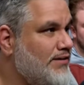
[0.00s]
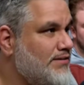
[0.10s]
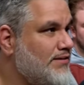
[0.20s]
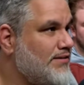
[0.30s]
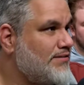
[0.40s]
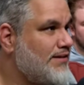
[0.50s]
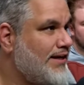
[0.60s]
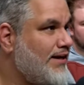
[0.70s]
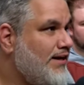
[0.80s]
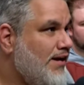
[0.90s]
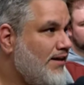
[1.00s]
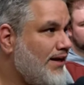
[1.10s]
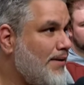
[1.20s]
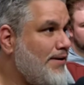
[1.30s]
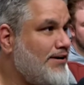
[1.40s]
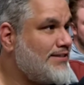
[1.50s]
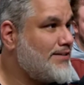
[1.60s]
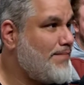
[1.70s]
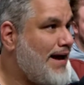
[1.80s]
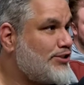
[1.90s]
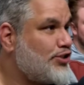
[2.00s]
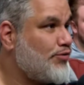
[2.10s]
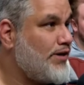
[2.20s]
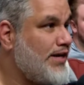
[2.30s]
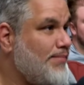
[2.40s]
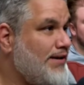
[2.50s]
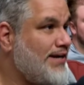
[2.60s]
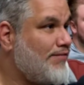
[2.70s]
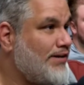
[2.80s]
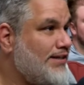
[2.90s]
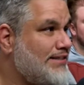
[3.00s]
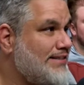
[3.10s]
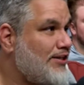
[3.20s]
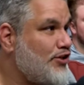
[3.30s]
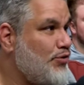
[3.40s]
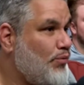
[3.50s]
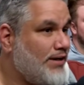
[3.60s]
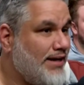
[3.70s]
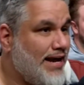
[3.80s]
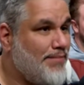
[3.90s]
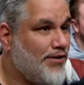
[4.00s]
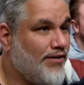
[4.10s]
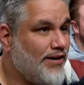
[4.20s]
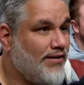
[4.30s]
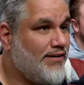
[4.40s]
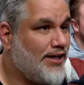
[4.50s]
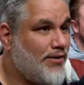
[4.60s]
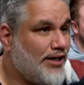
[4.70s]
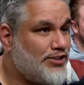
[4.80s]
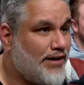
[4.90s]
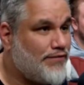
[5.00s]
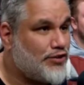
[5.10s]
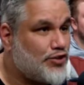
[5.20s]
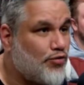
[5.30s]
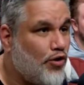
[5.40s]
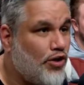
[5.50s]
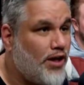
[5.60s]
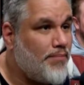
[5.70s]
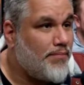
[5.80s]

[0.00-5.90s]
because this, like, like up here it says match three, but it never, it doesn't tell you what game you're in. Like, you'd actually have to scroll up